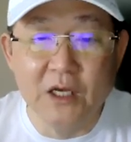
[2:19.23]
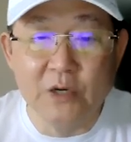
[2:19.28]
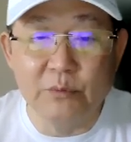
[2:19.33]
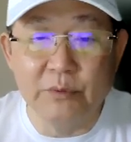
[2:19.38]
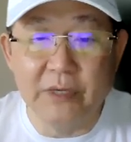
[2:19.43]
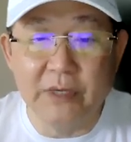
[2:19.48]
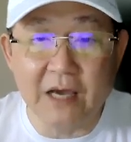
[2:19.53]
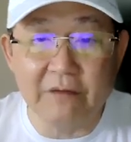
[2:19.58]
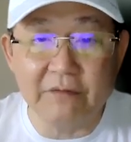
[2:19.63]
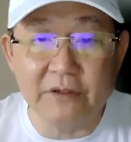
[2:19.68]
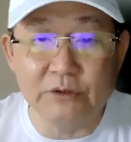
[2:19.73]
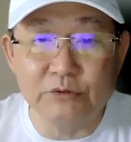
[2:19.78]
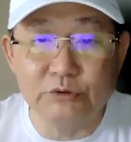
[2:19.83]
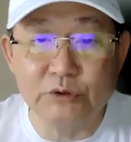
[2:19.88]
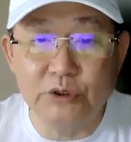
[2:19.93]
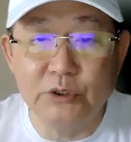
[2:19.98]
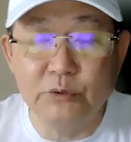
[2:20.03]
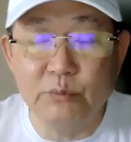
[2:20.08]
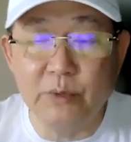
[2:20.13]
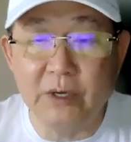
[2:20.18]
We have a
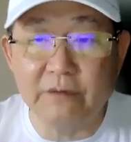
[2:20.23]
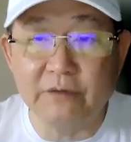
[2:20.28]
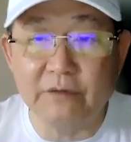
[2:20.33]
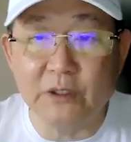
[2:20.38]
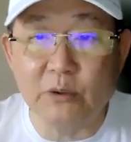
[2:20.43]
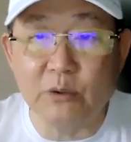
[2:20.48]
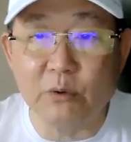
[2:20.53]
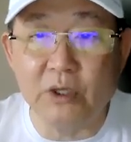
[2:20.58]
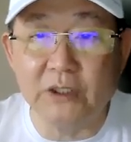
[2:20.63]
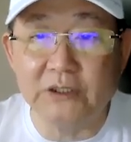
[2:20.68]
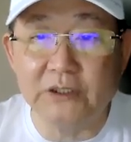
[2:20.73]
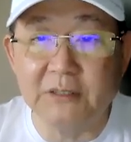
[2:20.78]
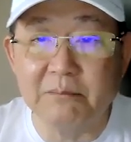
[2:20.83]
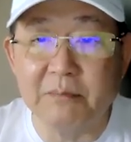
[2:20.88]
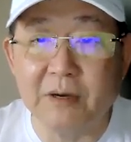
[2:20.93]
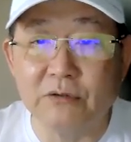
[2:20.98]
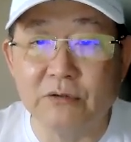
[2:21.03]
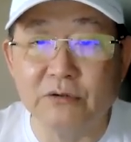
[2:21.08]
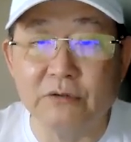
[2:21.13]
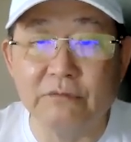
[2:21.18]
three-wave equality
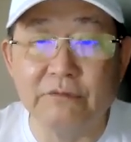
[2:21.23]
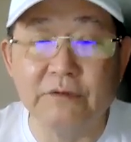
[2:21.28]
bounce to